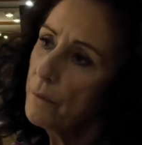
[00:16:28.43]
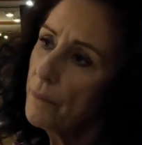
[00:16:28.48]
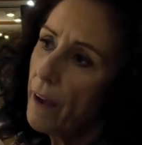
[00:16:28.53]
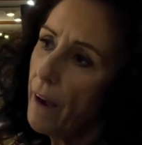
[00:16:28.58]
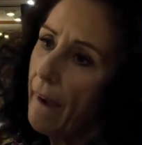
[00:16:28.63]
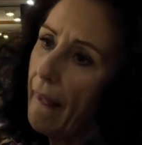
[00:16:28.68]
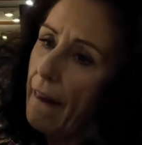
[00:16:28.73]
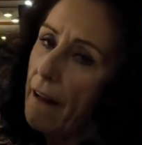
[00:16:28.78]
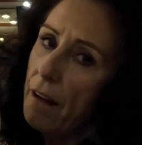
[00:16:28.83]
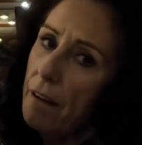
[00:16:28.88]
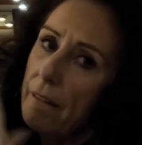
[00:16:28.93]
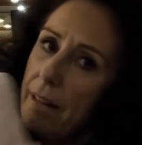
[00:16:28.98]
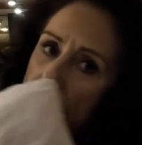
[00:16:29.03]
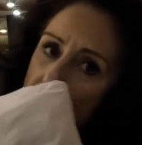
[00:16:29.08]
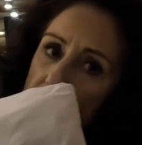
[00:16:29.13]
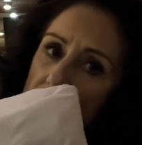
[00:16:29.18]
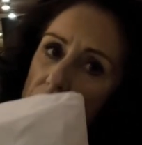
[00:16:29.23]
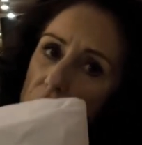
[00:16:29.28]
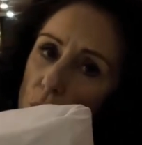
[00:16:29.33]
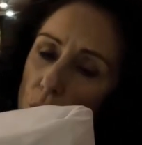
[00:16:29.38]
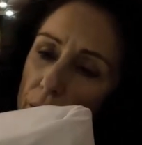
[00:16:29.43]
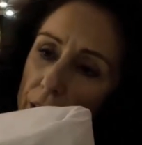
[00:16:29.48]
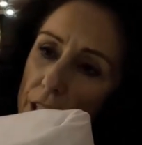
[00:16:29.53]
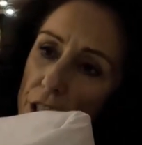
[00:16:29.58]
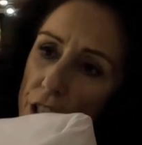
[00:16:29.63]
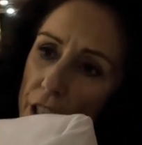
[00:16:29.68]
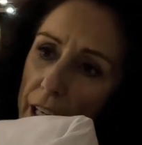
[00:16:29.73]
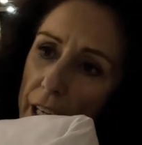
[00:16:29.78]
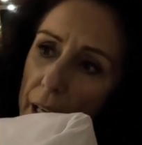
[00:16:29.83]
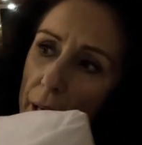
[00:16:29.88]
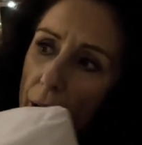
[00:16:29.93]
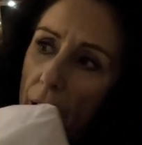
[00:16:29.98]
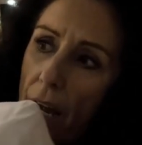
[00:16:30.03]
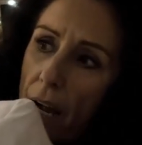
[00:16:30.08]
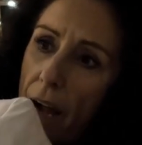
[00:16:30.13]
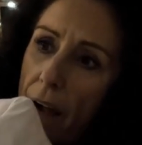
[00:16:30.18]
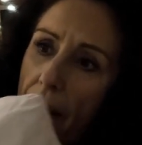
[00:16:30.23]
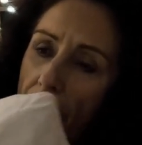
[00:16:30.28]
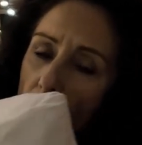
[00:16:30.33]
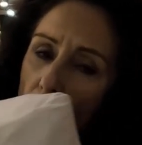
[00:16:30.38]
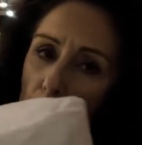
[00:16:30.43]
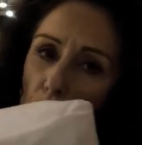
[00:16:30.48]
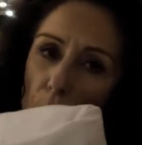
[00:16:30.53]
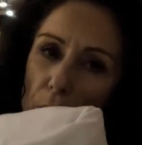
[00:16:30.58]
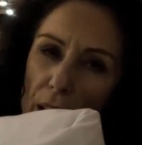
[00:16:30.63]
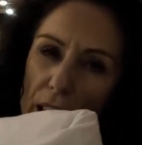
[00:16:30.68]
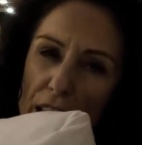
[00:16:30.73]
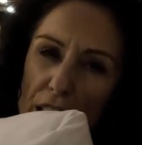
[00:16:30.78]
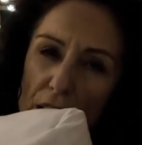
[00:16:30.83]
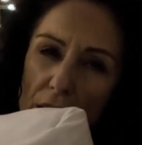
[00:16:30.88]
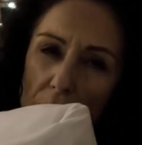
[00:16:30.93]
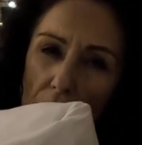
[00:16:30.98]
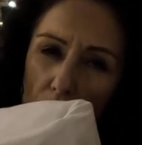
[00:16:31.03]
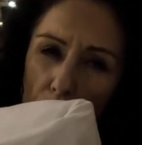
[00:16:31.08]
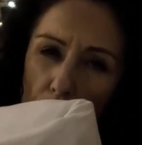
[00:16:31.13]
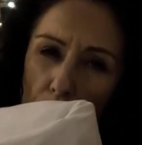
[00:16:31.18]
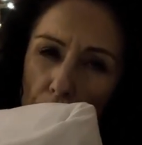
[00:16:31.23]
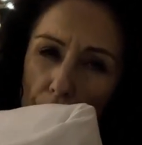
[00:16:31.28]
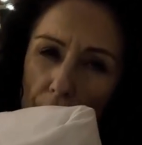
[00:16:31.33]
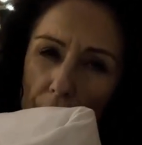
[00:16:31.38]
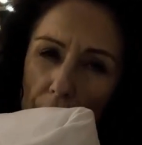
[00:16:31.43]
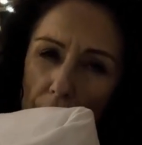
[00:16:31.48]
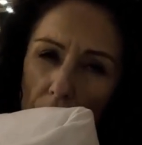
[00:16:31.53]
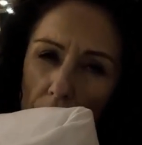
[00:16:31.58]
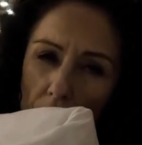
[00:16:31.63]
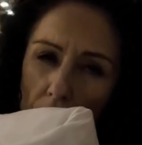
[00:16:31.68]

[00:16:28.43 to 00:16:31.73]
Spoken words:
No, it's squidgy, but it's lumpy.